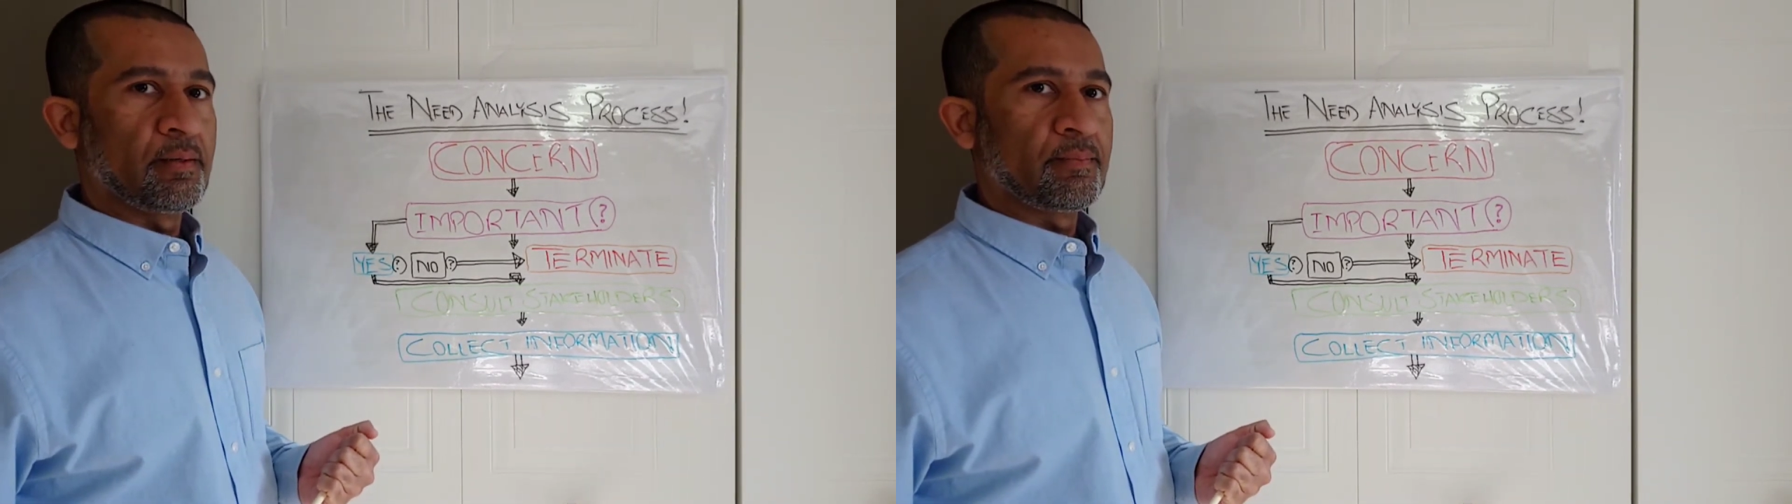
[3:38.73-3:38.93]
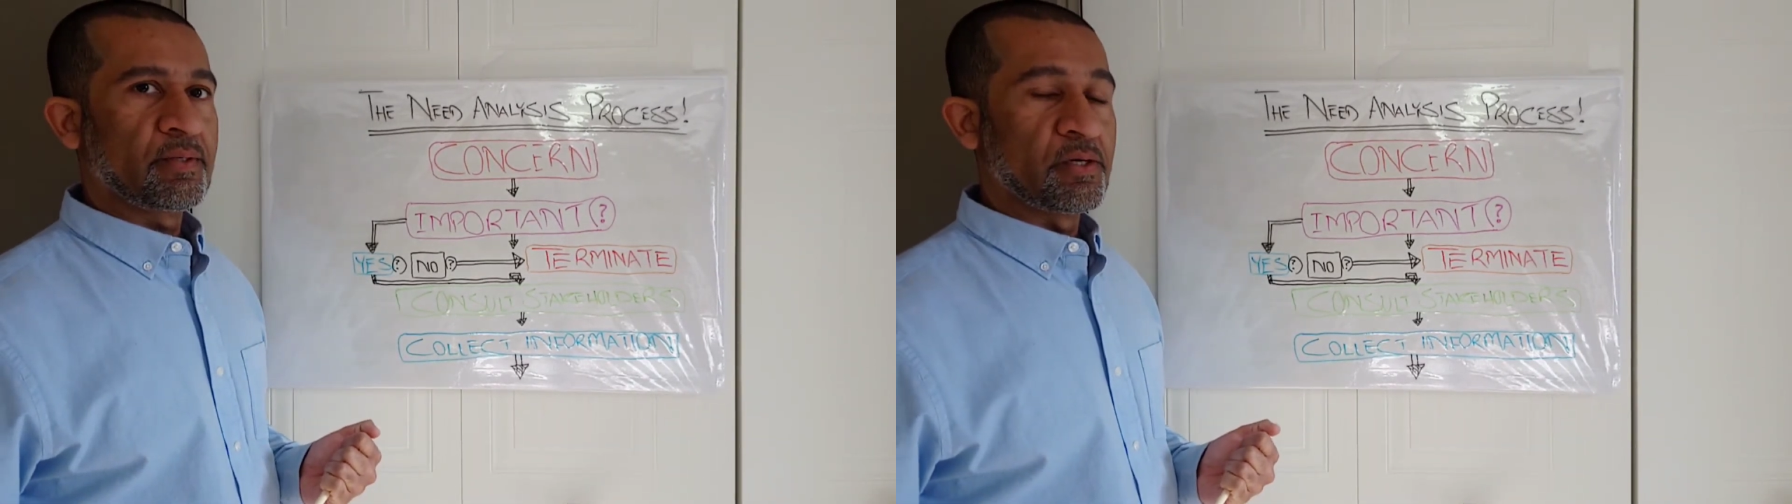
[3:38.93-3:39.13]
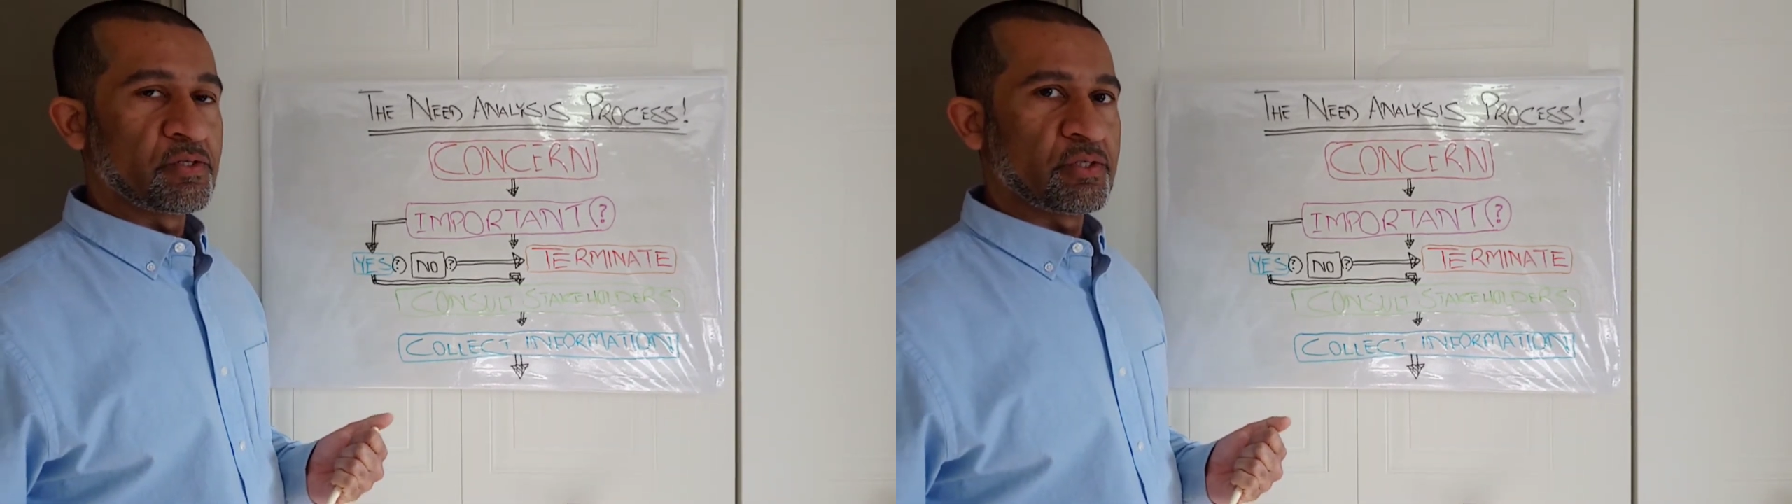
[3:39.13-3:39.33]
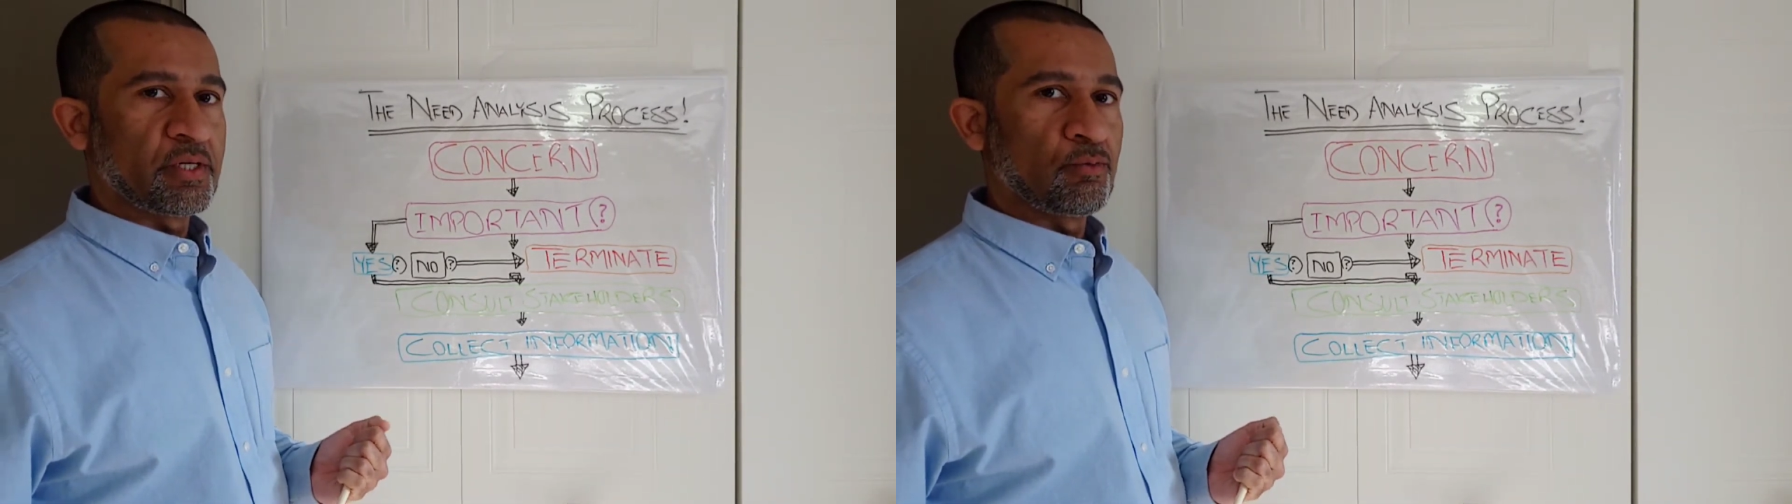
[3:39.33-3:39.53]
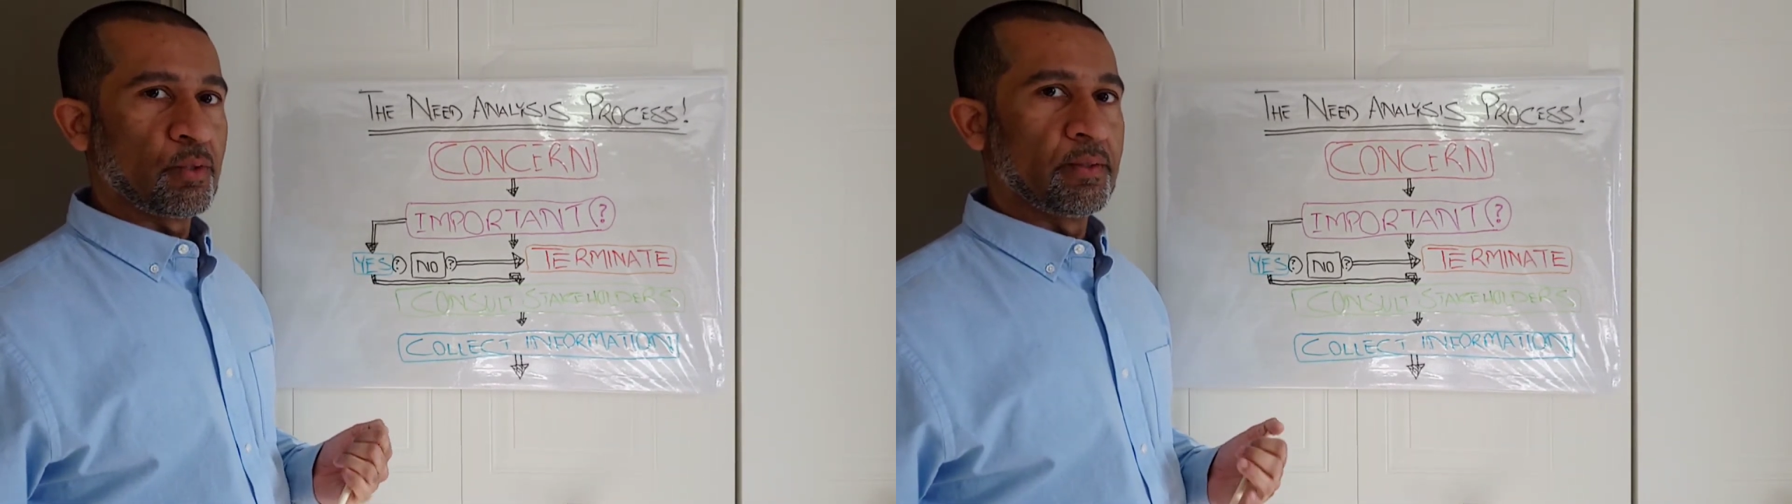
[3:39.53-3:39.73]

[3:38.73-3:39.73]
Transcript: concern with